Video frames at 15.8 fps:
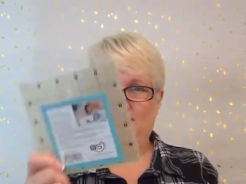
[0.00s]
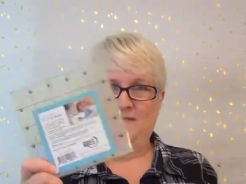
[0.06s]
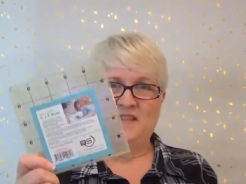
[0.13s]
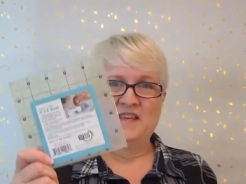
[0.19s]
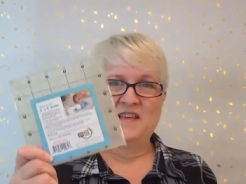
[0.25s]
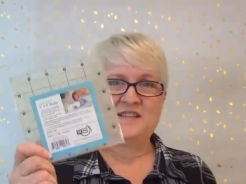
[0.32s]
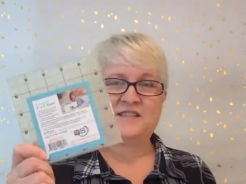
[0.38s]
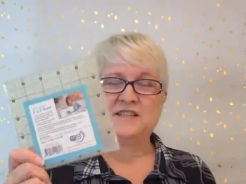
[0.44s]

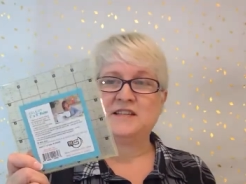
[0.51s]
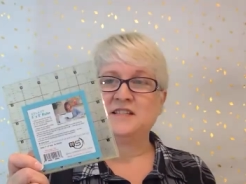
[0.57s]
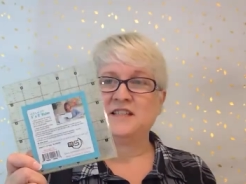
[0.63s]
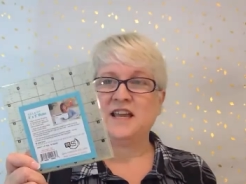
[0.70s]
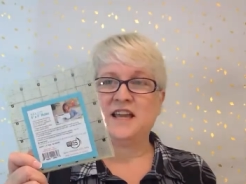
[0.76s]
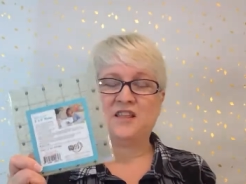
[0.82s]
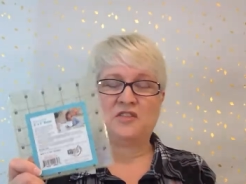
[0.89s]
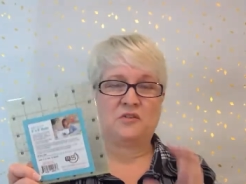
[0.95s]
This is
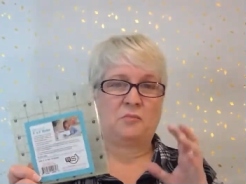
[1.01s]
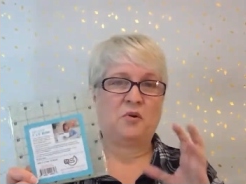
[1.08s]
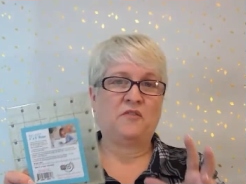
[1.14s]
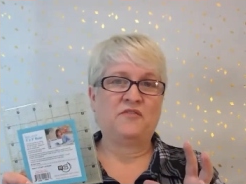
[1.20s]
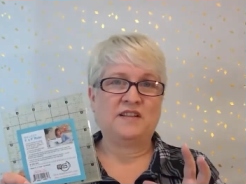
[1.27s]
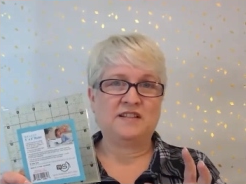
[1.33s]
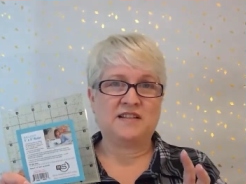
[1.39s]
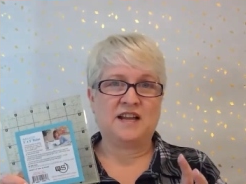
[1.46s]
like the
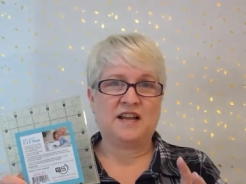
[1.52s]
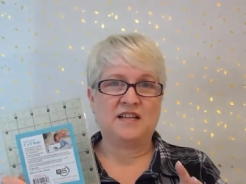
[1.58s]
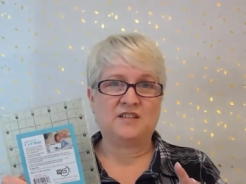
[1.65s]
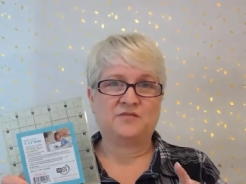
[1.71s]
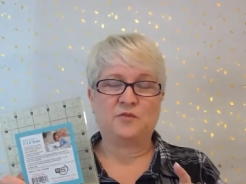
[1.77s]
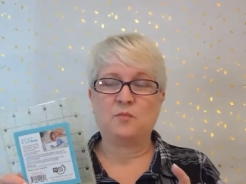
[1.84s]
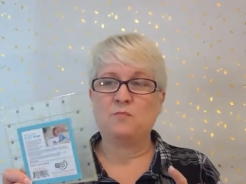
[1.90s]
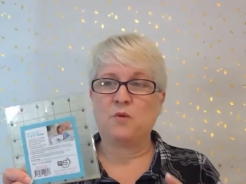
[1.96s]
perfect
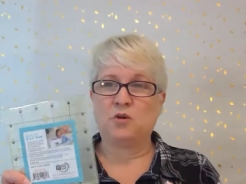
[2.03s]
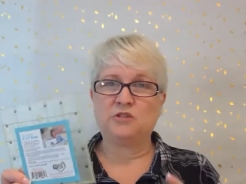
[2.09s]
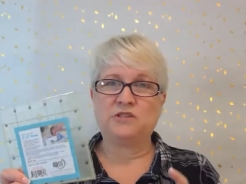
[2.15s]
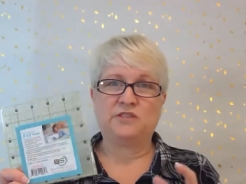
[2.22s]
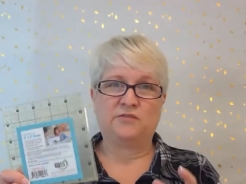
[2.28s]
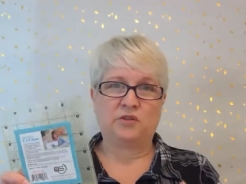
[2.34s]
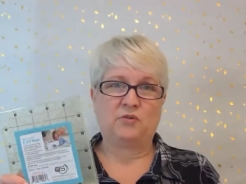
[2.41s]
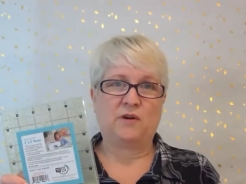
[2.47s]
size for
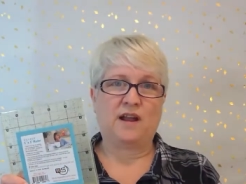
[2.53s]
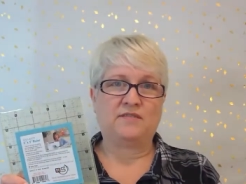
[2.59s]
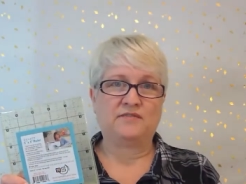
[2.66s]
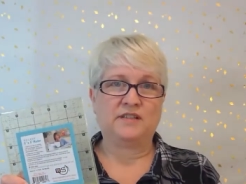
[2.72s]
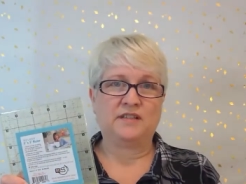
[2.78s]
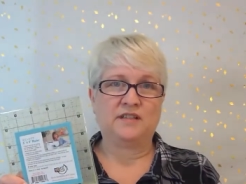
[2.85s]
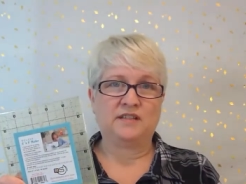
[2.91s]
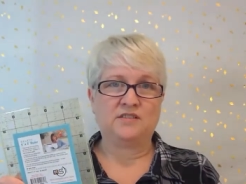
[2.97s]
most of the
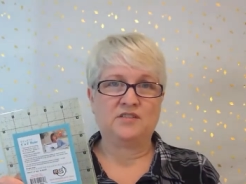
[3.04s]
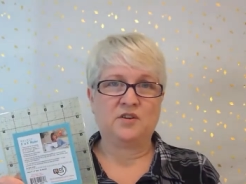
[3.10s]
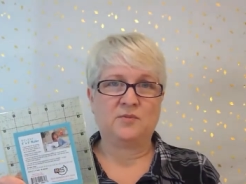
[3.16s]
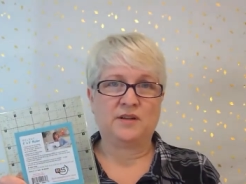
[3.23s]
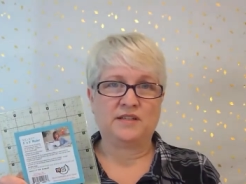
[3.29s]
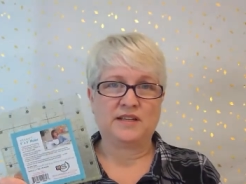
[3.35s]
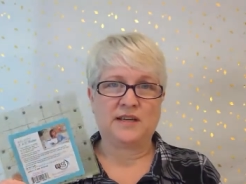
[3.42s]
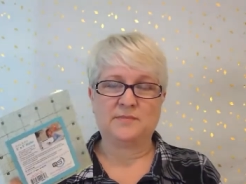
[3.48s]
crafting and
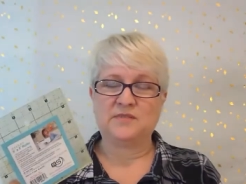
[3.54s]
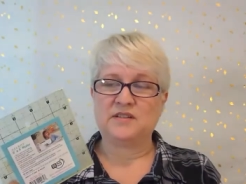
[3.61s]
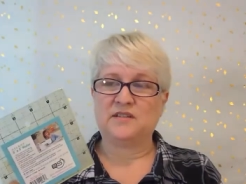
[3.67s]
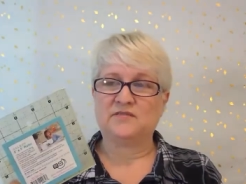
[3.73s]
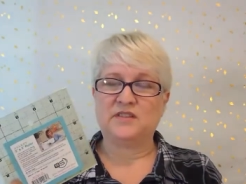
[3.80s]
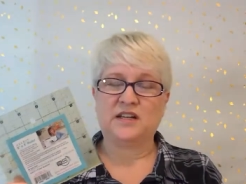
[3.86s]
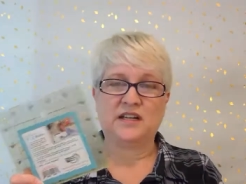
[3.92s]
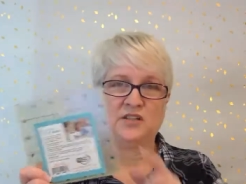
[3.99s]
sewing type
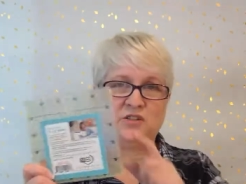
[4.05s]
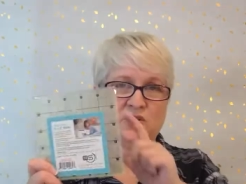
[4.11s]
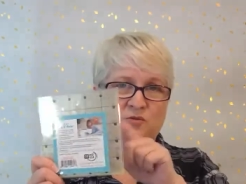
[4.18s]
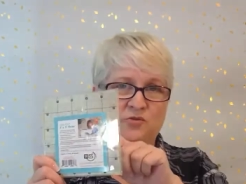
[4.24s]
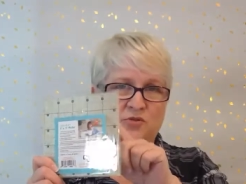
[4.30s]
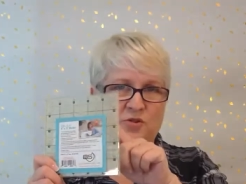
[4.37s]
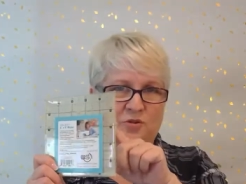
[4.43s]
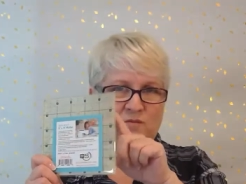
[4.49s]
stuff that I do.
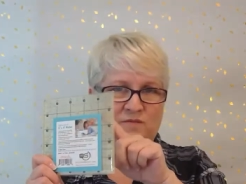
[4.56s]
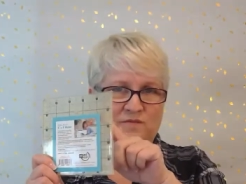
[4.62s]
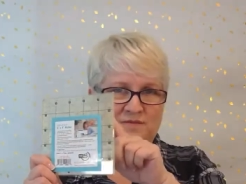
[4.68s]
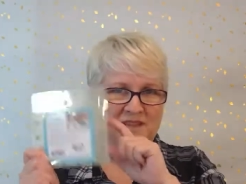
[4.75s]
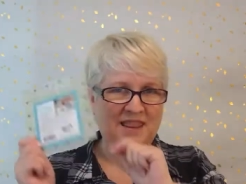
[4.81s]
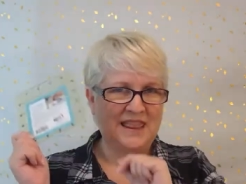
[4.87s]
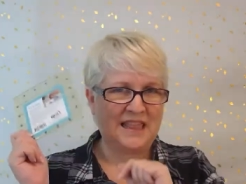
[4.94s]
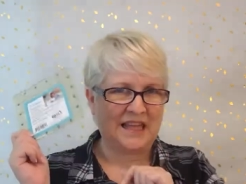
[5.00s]
So,
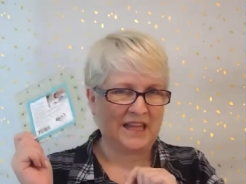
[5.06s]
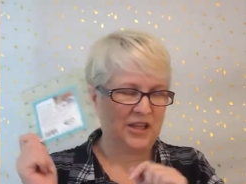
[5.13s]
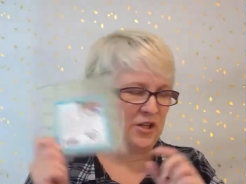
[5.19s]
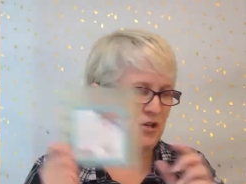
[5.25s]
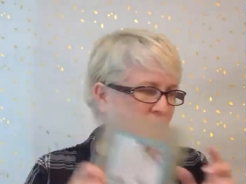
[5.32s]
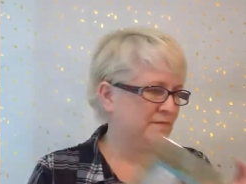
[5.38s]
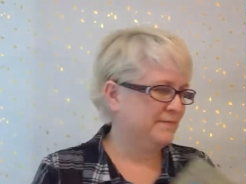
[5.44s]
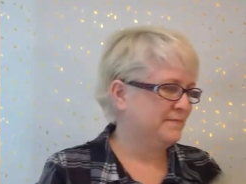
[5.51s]
thank
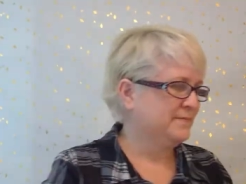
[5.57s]
you.